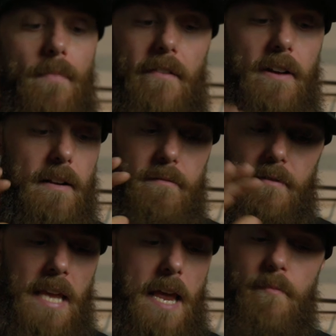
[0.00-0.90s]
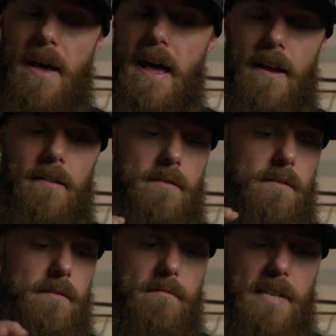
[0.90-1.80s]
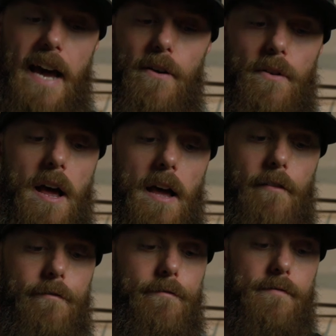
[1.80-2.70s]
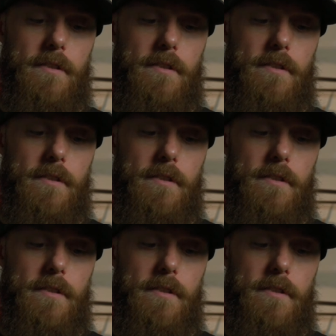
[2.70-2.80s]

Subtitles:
I've got game bags, Tyto knife,